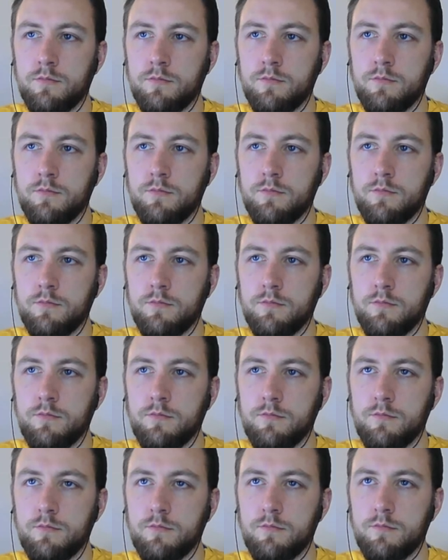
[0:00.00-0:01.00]

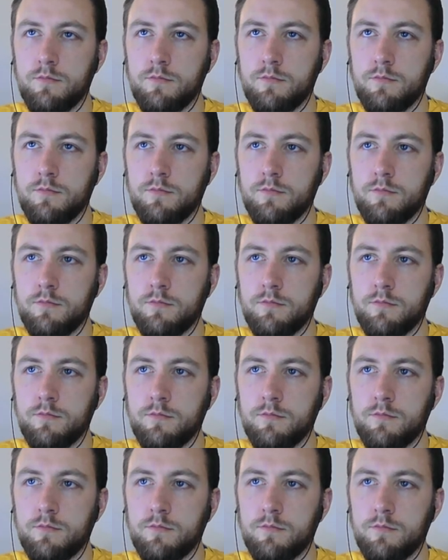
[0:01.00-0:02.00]

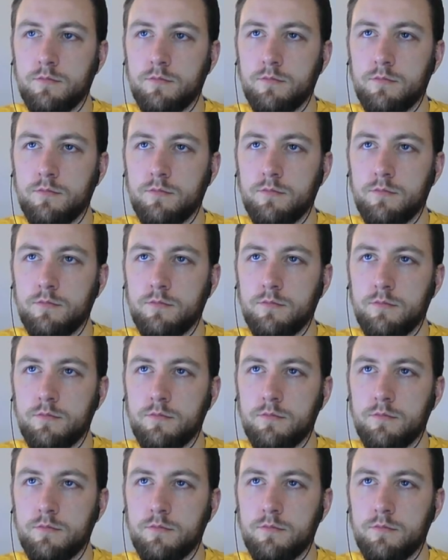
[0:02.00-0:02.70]
[no speech]